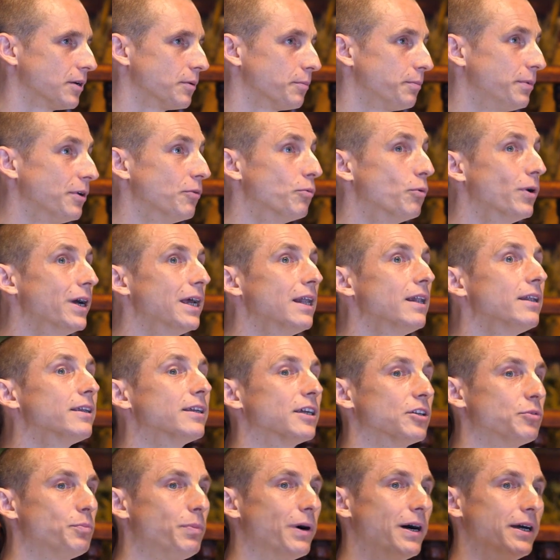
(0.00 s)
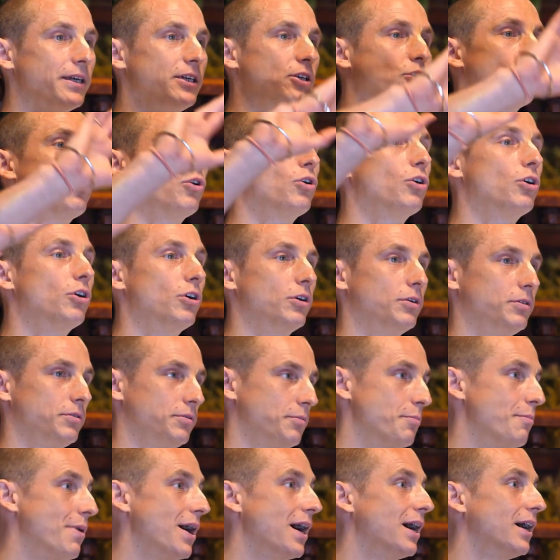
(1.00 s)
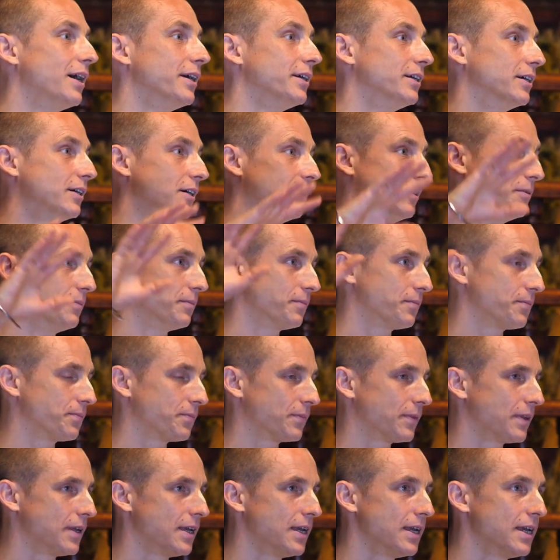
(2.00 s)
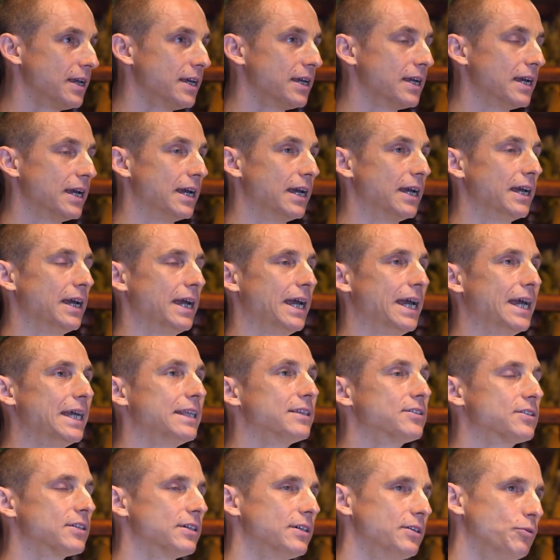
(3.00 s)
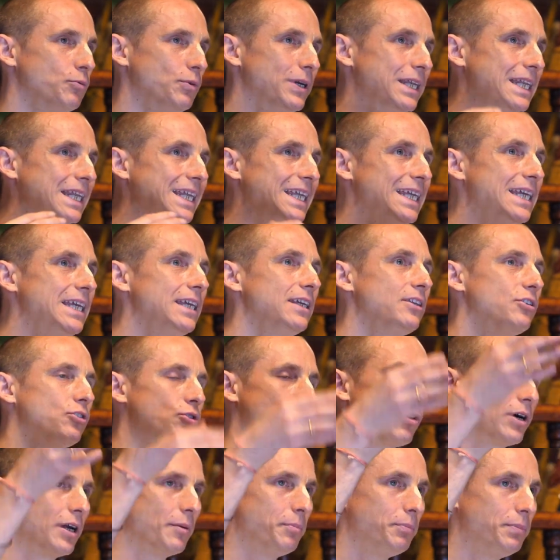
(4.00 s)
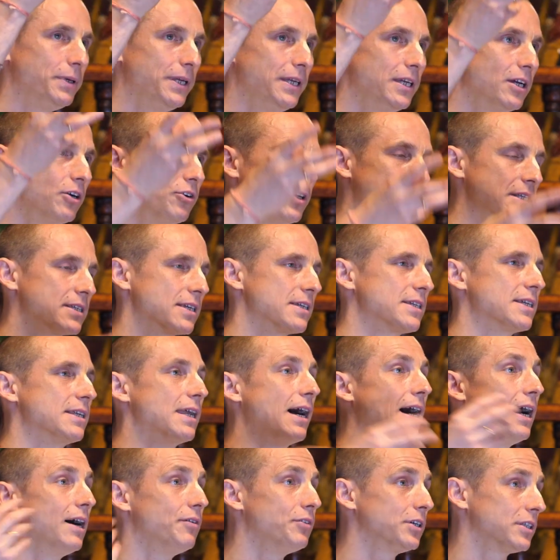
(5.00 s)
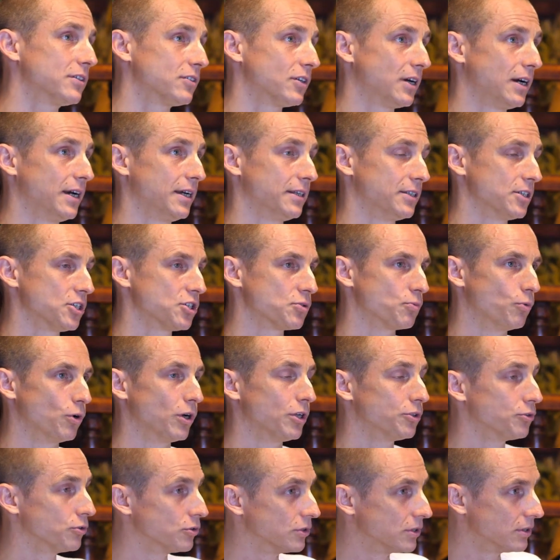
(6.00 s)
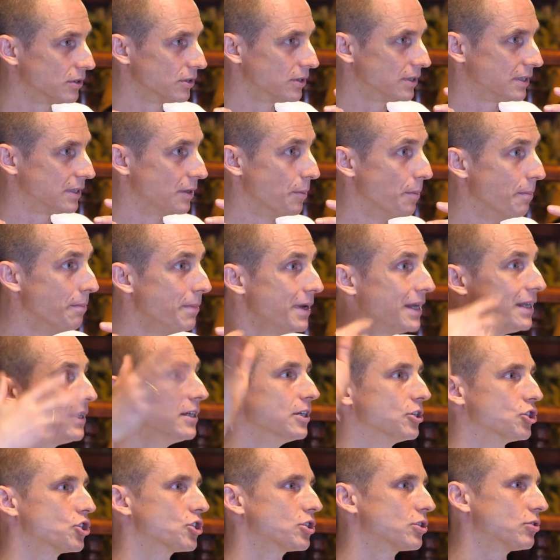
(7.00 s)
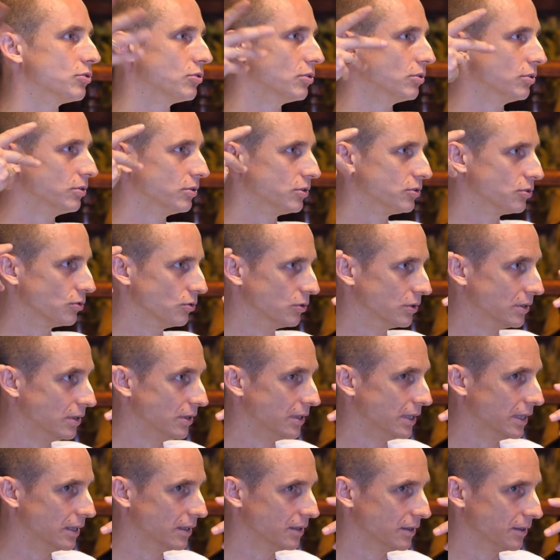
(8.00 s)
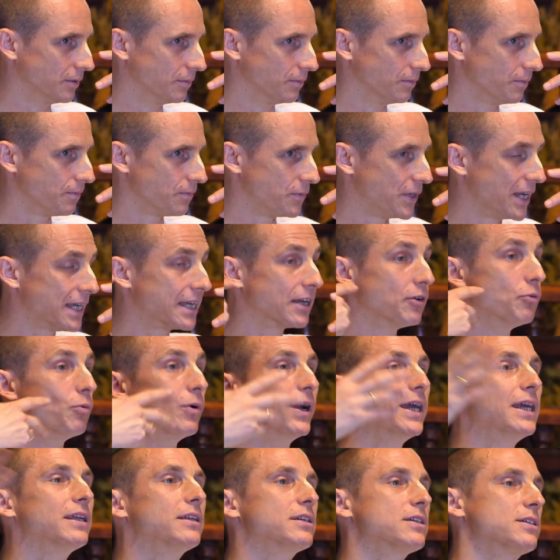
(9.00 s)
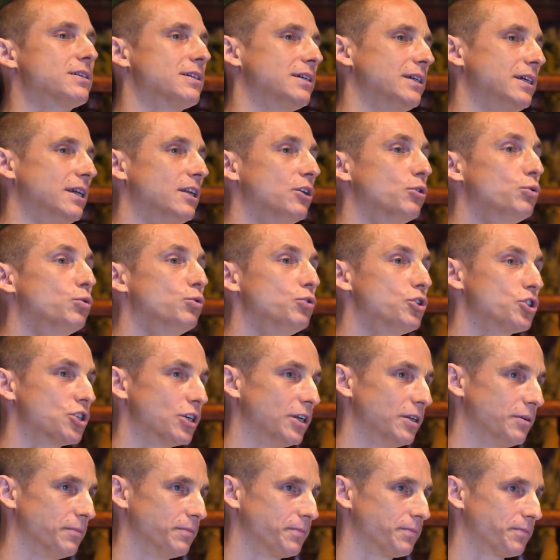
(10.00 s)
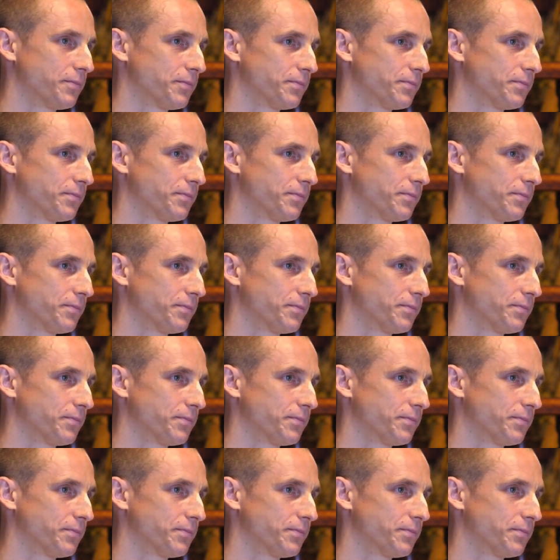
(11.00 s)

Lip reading: bewildered by your Maya. And we need your appearance as an avatar in this world to diminish, to take away this illusion.